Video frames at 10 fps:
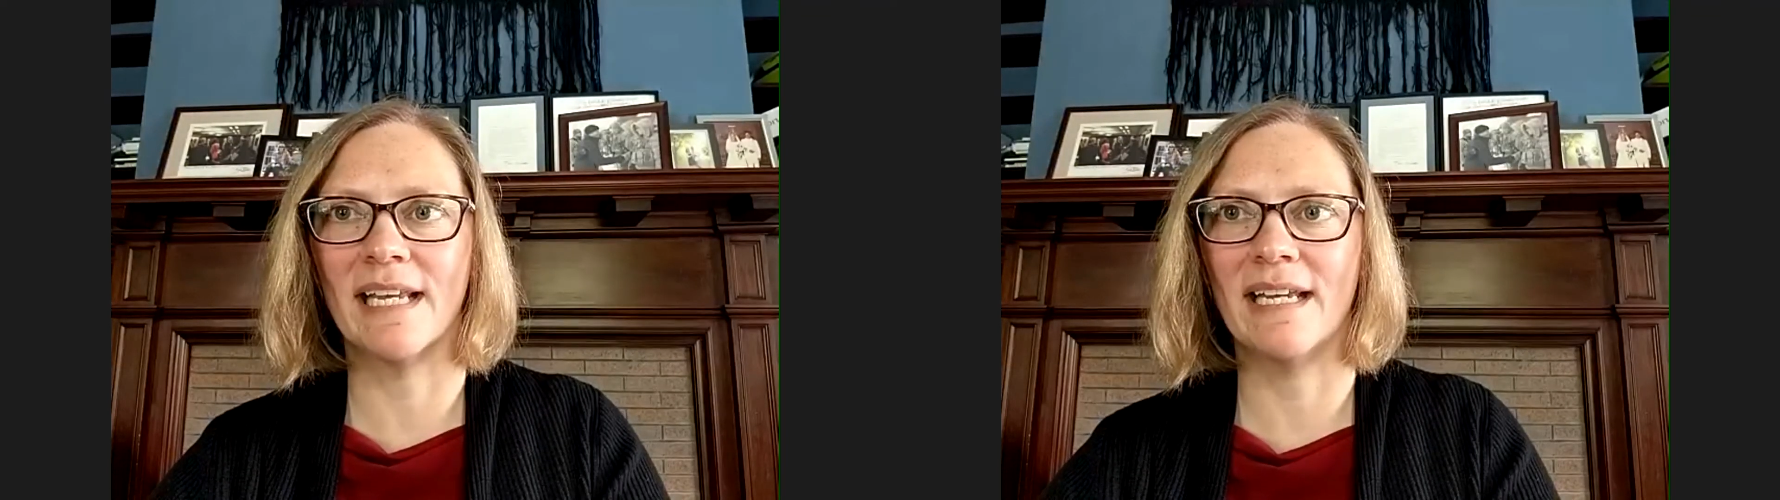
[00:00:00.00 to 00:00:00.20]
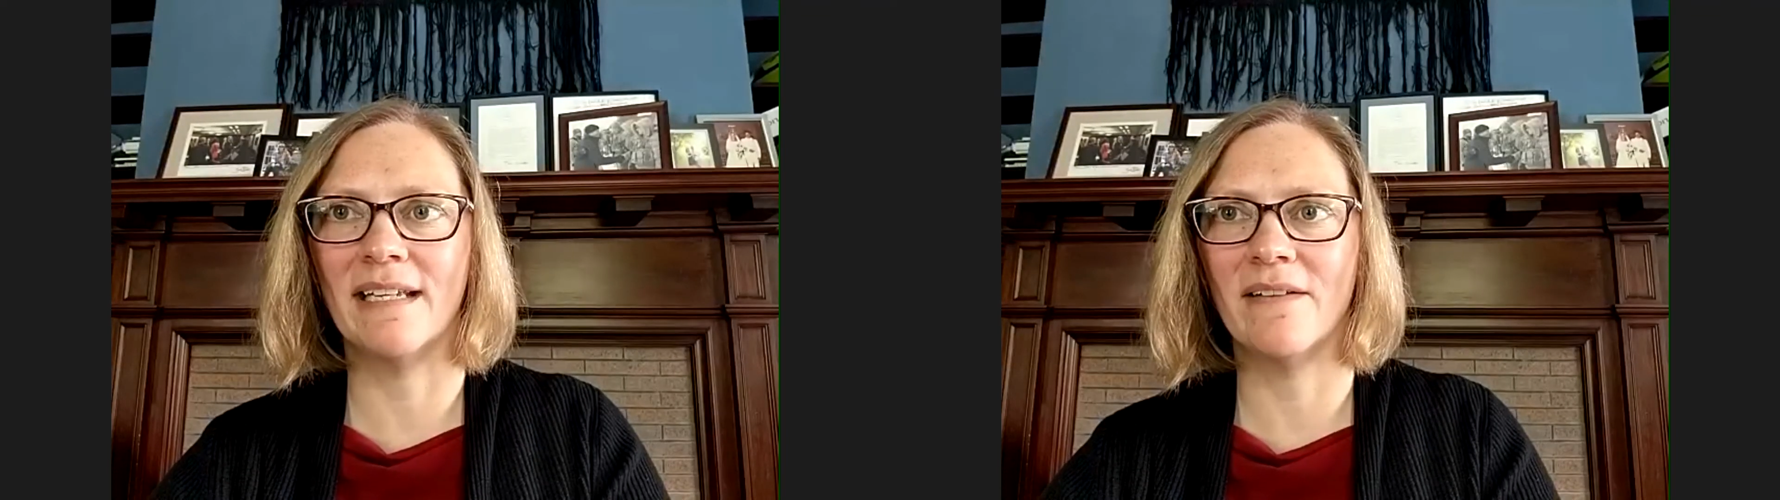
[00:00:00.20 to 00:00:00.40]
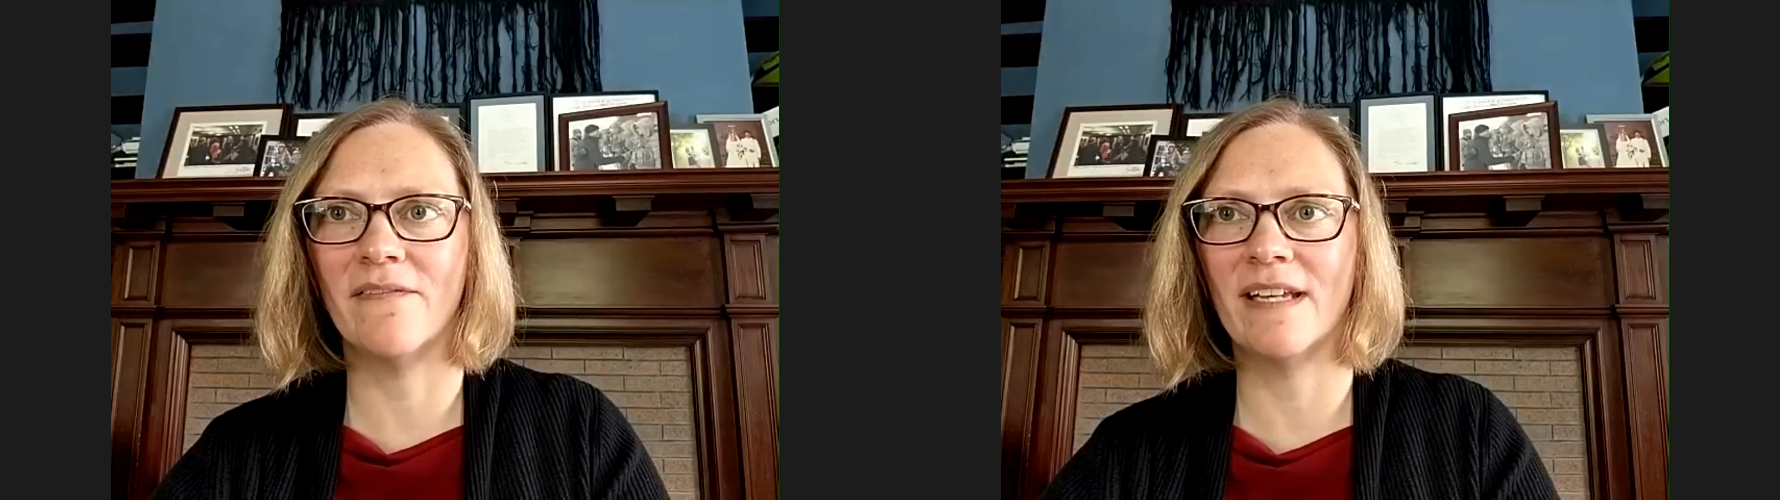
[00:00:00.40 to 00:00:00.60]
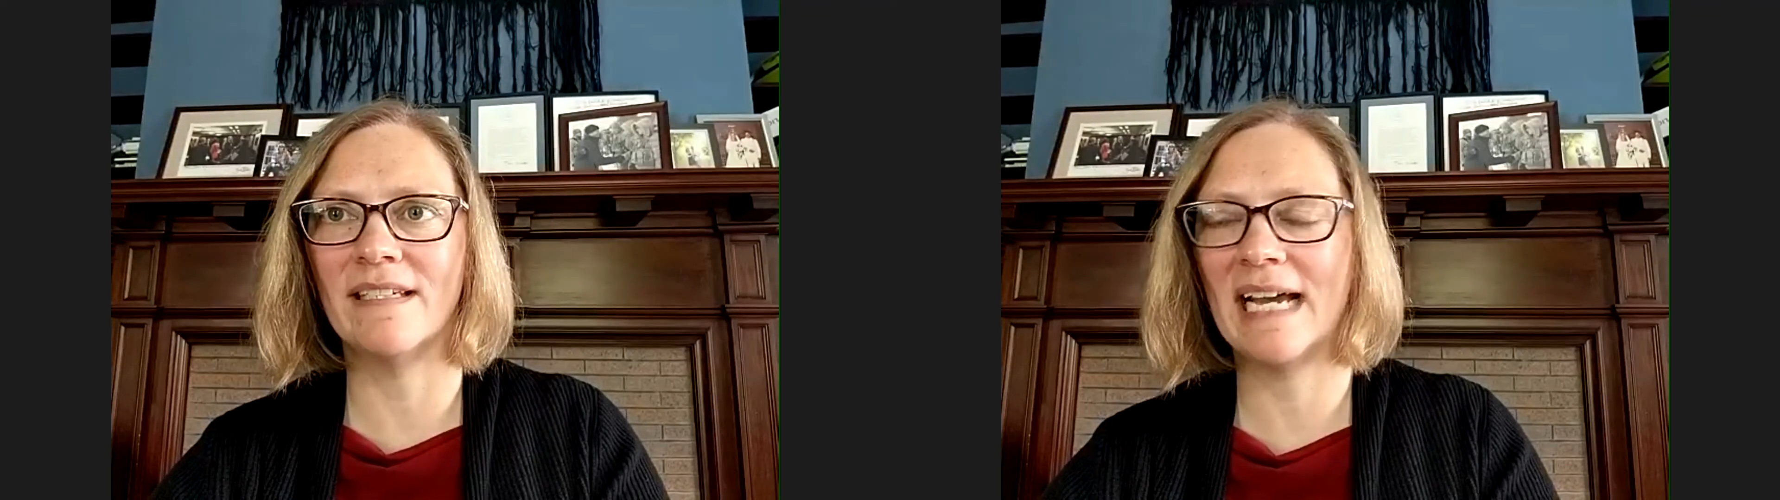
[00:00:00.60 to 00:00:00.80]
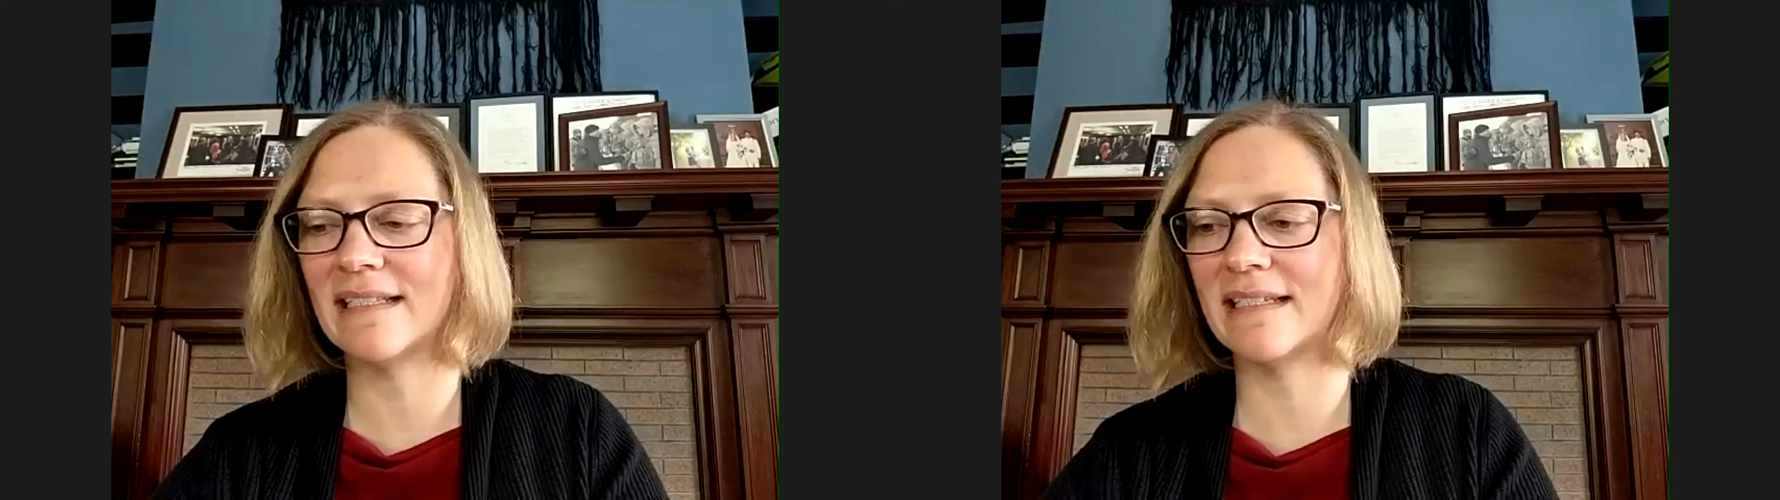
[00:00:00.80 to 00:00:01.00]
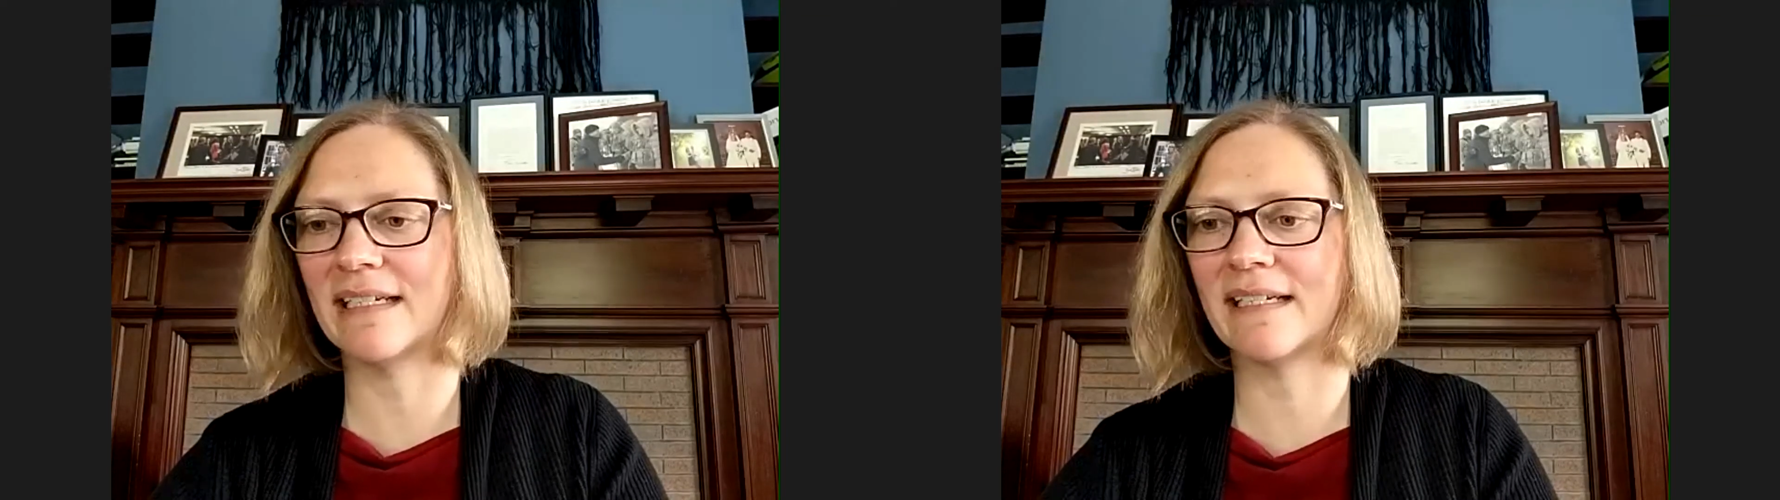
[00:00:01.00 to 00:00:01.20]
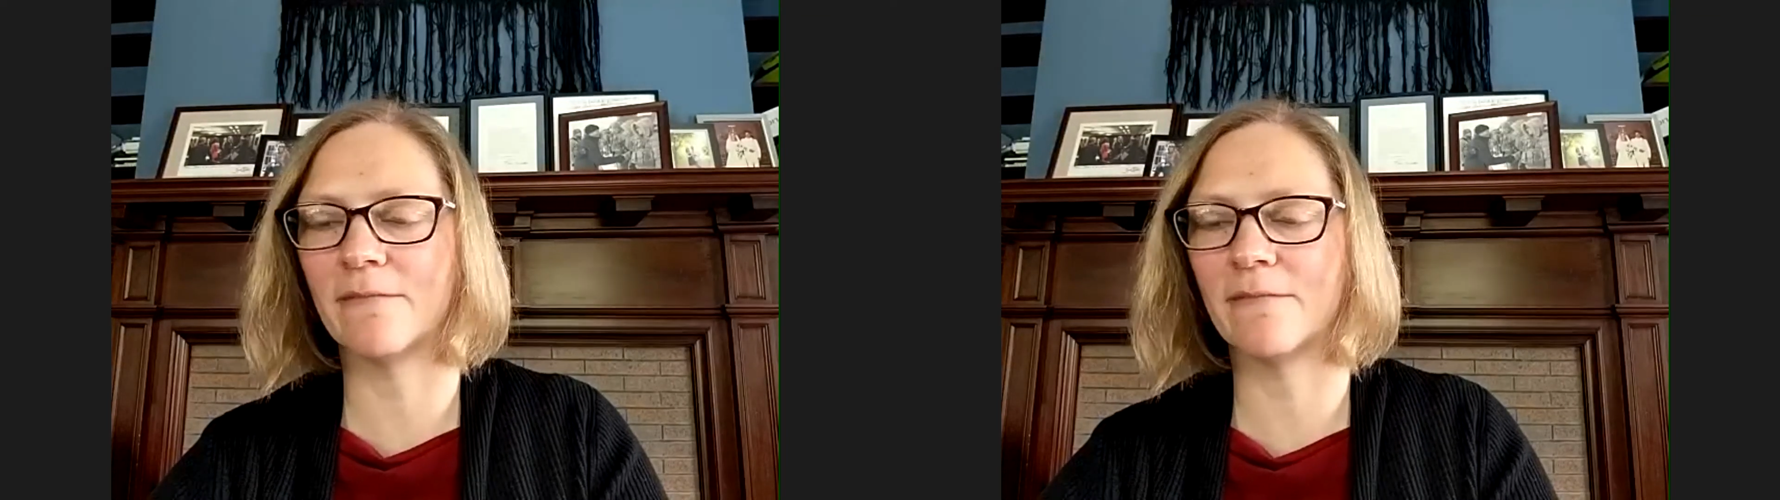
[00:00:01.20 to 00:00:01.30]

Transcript: a fantastic,